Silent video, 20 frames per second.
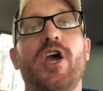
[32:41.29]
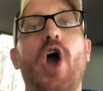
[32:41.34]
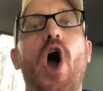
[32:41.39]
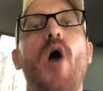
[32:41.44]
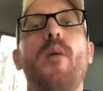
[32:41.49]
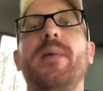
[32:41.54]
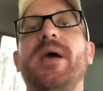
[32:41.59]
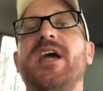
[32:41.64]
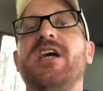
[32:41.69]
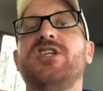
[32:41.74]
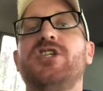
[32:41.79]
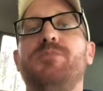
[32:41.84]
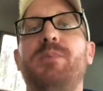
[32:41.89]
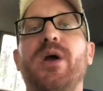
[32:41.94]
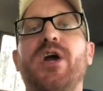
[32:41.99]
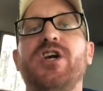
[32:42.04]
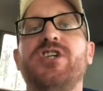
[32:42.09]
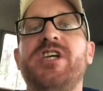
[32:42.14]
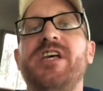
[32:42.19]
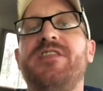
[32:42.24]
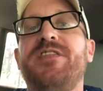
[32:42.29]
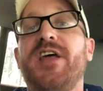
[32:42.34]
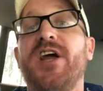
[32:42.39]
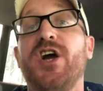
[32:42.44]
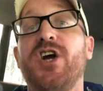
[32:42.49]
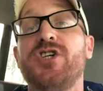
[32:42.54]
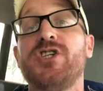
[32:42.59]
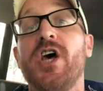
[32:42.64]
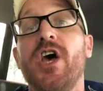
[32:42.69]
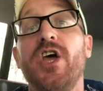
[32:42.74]
You can call me
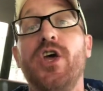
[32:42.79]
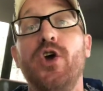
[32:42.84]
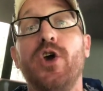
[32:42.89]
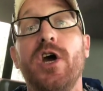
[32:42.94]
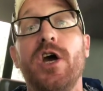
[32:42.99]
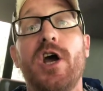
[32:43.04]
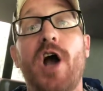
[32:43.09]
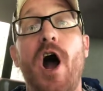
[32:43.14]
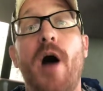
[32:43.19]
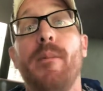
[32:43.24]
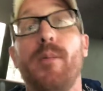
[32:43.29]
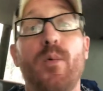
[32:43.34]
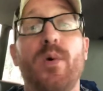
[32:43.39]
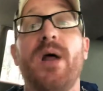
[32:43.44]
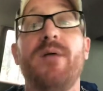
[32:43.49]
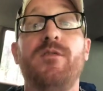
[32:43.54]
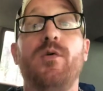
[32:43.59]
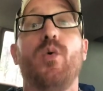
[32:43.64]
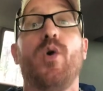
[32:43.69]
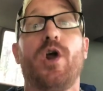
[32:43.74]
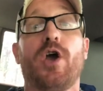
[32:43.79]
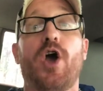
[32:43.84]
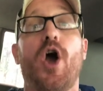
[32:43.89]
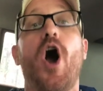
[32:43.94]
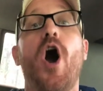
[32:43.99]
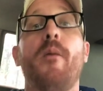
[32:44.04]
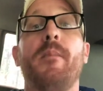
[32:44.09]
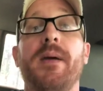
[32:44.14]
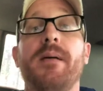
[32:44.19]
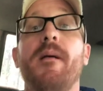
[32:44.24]
conspiracy theorist. You can call me whatever you
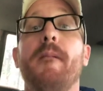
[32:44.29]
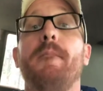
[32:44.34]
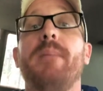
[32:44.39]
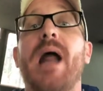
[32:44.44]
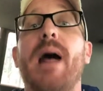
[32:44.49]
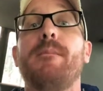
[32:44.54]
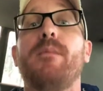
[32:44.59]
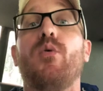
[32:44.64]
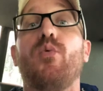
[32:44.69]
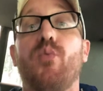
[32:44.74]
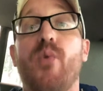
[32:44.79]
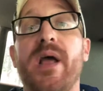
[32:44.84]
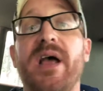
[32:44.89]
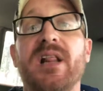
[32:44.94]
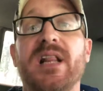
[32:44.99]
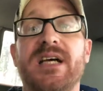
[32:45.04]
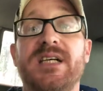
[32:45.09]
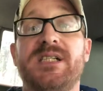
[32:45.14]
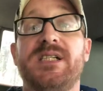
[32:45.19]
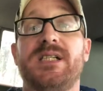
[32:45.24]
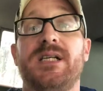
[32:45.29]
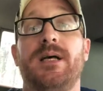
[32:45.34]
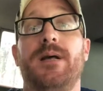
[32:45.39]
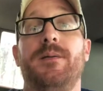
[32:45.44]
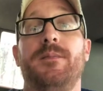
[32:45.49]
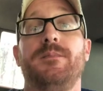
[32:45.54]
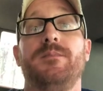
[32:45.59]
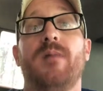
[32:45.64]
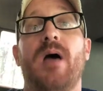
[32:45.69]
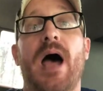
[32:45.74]
want to call me, but I'm a
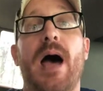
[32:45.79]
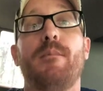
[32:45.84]
realist.